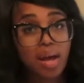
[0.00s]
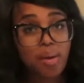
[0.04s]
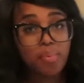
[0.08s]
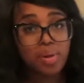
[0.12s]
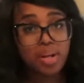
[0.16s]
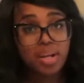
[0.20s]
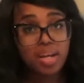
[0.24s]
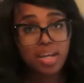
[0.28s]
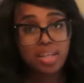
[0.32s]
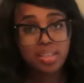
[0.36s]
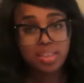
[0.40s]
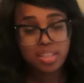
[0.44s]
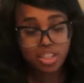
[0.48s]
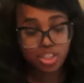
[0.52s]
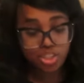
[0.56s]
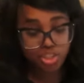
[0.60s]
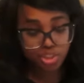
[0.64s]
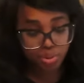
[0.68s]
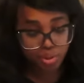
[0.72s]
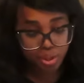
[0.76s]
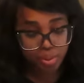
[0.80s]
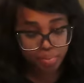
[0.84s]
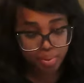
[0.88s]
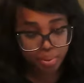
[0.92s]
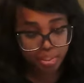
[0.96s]
I'm going to cut this
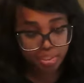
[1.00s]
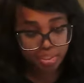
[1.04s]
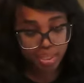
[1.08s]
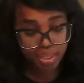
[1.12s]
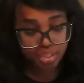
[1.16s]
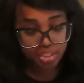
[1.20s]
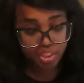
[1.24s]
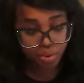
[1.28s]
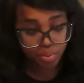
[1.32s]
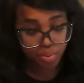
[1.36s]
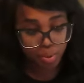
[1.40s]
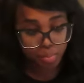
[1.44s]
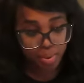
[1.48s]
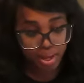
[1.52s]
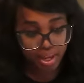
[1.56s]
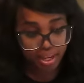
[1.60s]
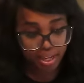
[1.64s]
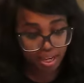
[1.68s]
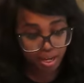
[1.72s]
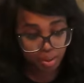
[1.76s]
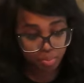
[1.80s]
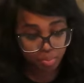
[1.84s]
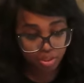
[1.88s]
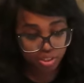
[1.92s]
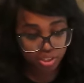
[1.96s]
short because I don't want my
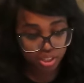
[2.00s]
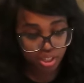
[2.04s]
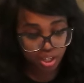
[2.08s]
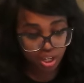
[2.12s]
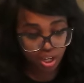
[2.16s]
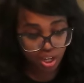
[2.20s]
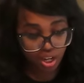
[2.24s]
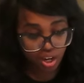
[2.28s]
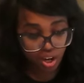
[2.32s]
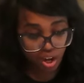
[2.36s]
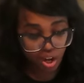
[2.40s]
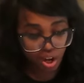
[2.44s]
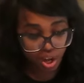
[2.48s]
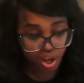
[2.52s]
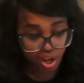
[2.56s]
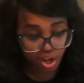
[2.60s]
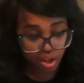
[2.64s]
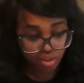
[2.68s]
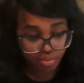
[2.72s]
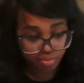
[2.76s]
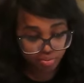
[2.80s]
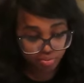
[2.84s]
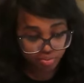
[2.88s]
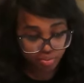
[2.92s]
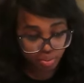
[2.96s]
camera to cut
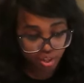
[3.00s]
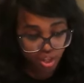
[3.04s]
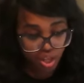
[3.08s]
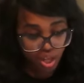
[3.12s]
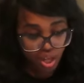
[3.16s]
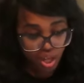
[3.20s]
off